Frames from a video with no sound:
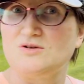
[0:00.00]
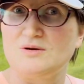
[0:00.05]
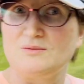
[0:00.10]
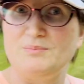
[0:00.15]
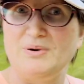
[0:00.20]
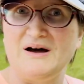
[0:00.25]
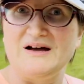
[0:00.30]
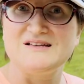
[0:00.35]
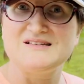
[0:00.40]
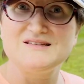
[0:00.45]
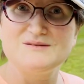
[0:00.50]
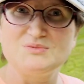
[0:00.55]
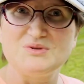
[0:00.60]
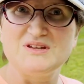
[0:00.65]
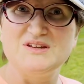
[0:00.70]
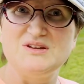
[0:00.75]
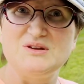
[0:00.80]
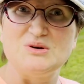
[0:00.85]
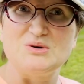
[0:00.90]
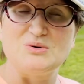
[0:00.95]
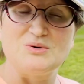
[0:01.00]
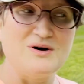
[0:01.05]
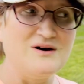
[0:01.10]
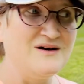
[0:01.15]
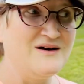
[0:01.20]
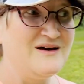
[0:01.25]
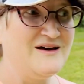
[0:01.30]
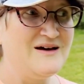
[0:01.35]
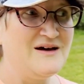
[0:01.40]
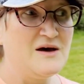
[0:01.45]
you could possibly do.
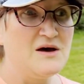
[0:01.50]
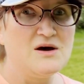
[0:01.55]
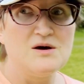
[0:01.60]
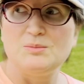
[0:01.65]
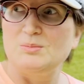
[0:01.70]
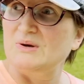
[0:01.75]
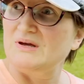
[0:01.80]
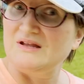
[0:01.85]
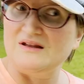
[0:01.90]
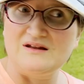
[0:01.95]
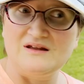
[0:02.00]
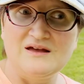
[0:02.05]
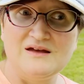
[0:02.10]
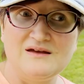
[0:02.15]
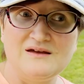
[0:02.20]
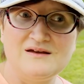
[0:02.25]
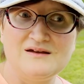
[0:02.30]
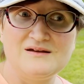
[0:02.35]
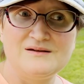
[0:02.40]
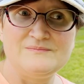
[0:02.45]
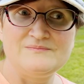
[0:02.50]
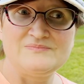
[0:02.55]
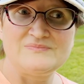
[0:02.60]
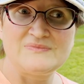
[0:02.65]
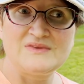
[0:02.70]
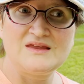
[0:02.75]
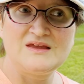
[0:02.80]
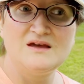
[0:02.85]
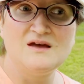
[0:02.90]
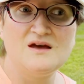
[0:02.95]
But
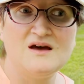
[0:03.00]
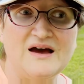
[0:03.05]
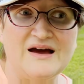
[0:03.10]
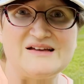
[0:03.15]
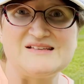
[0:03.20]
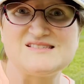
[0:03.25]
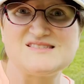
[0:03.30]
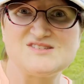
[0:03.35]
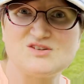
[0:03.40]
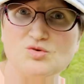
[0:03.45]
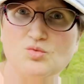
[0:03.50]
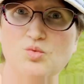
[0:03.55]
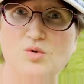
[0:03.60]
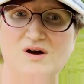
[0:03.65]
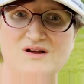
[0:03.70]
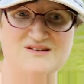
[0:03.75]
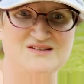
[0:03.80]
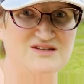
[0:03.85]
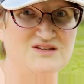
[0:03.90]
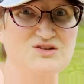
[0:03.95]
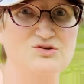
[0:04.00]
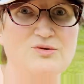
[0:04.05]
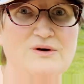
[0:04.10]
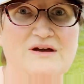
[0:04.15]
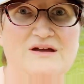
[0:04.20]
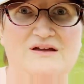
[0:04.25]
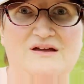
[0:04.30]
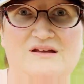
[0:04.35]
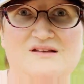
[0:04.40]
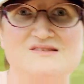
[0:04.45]
I still want to do
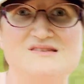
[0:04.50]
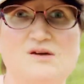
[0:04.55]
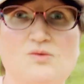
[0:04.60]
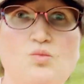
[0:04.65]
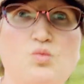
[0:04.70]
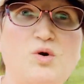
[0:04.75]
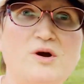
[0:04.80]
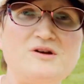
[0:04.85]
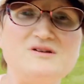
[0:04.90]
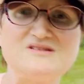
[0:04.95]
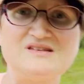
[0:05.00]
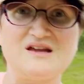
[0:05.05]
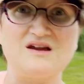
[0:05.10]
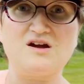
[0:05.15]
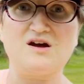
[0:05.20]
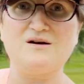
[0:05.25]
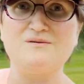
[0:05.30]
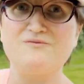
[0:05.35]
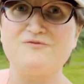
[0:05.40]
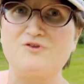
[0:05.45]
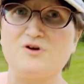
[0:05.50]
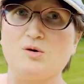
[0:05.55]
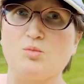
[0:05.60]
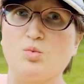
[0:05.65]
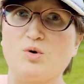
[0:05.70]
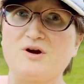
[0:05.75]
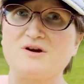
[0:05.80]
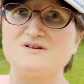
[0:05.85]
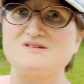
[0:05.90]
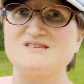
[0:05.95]
it. It's like, where does that come from?
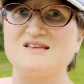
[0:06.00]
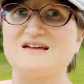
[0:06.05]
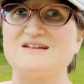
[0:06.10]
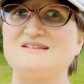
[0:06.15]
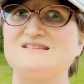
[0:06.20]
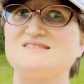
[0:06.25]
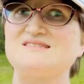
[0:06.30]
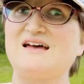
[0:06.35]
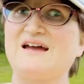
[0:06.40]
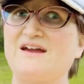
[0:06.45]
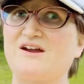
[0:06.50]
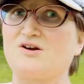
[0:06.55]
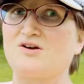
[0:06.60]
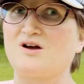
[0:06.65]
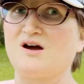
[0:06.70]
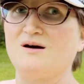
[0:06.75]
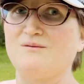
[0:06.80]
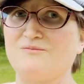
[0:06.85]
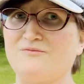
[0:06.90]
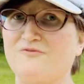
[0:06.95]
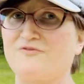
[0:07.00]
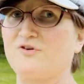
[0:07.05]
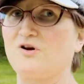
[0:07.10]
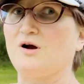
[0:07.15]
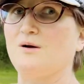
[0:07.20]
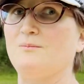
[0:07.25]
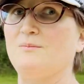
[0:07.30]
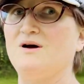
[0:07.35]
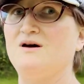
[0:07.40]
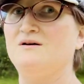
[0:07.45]
Where does that desire come
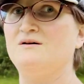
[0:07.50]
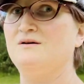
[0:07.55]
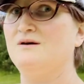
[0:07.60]
from?